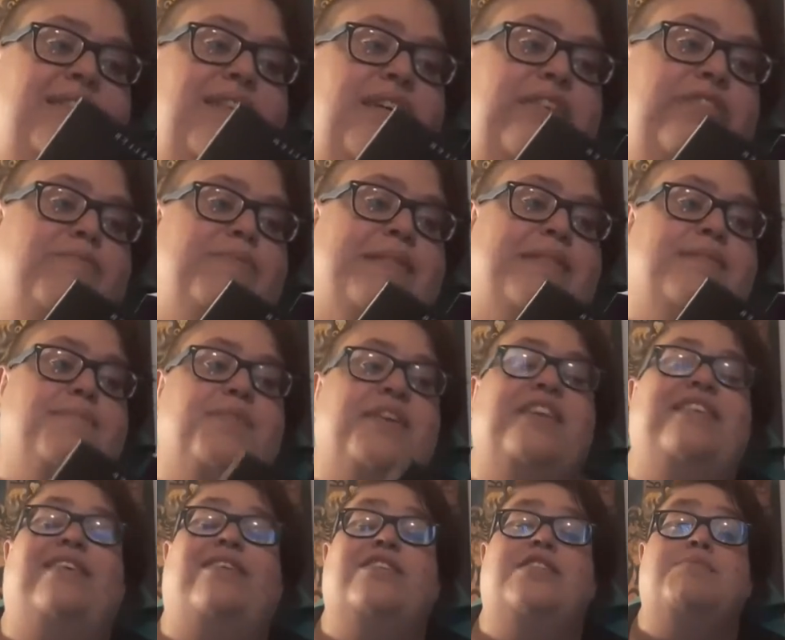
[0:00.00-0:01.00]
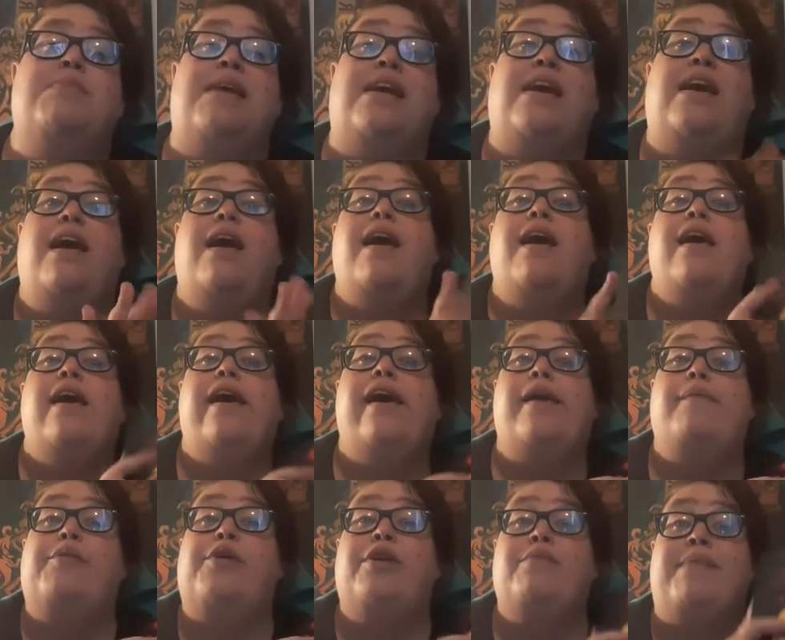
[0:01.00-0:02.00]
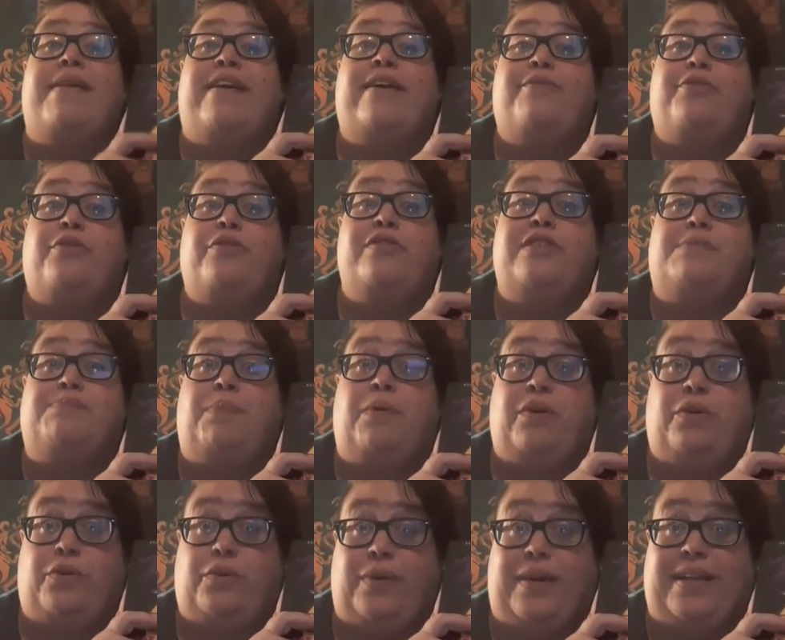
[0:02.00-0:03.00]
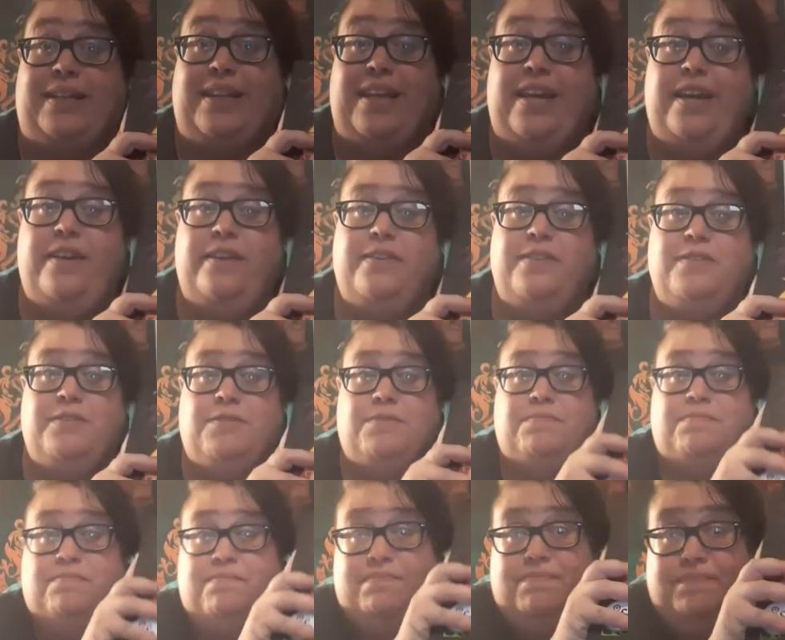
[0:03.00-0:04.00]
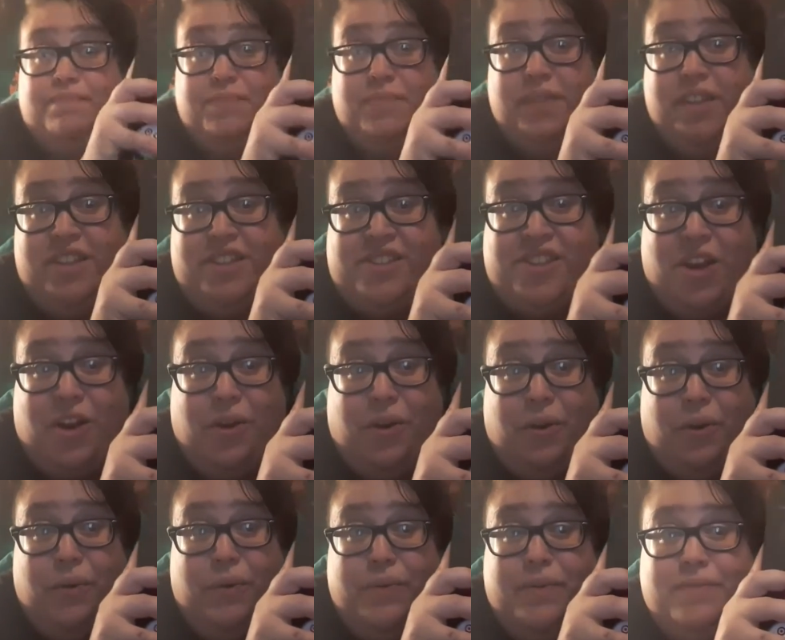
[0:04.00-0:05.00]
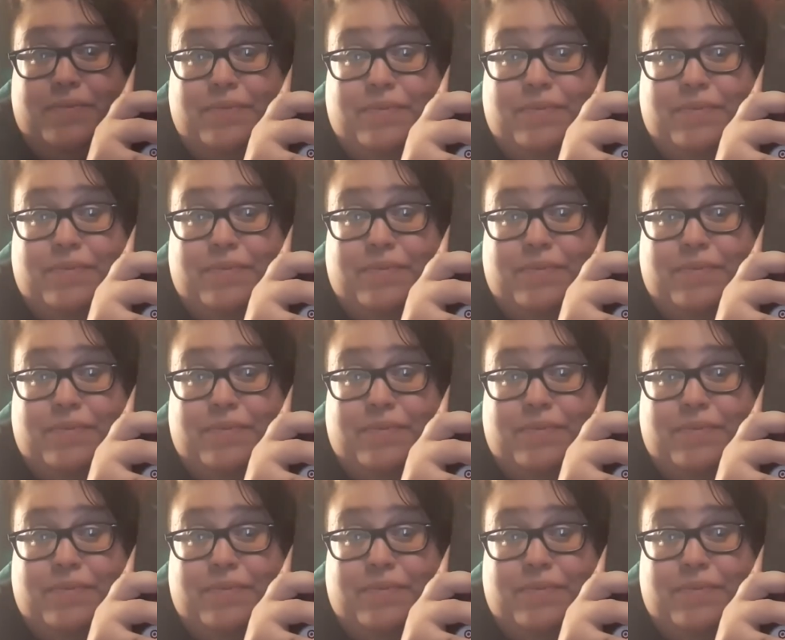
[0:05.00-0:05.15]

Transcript: love, but something tells me I'm going to make it through this book quickly. So,